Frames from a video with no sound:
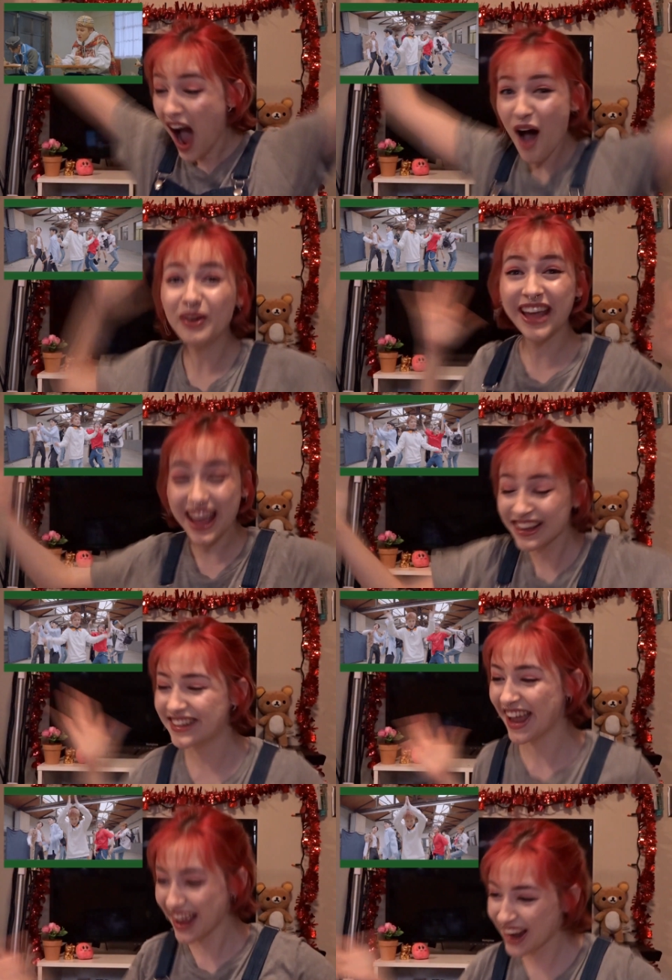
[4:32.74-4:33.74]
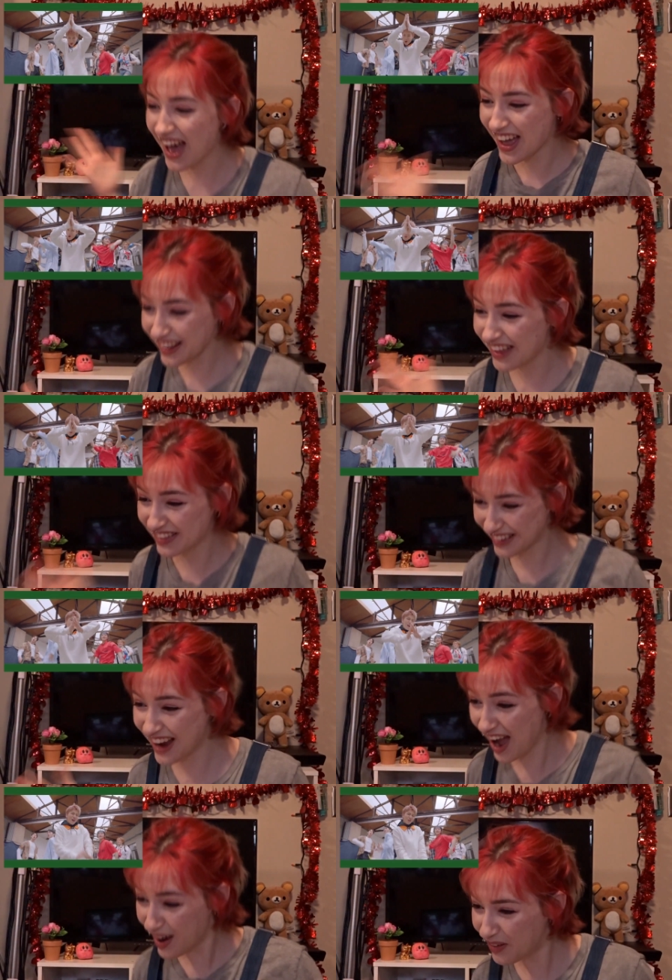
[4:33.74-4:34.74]
Oh, King Yeon! Let's
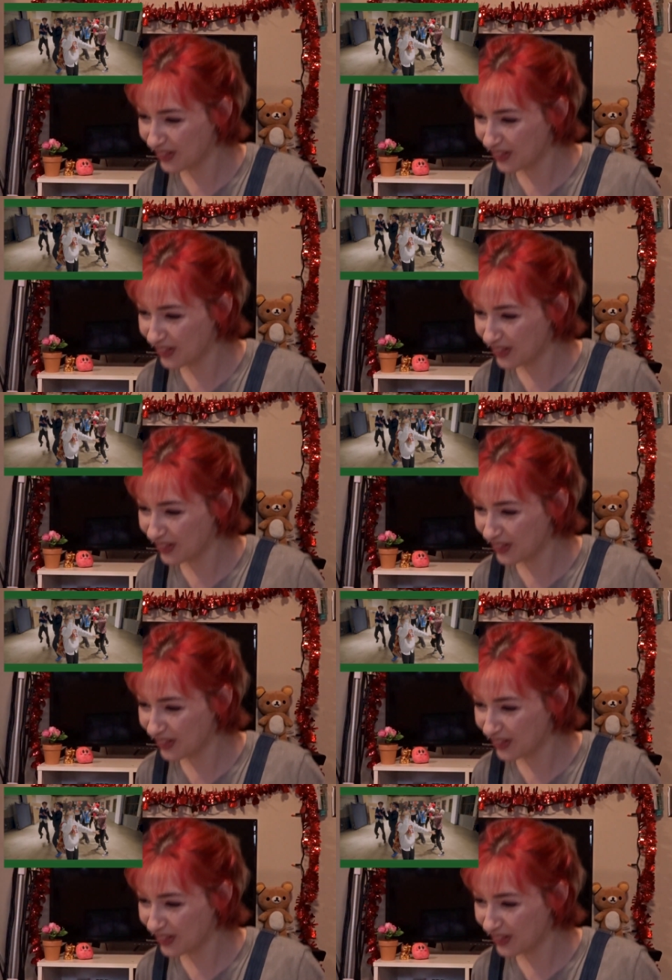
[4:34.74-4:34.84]
go!